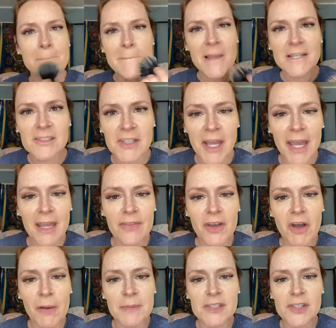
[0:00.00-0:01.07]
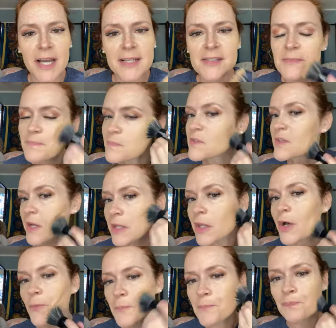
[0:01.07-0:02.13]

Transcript: Say hey in the comments, guys. Say hello.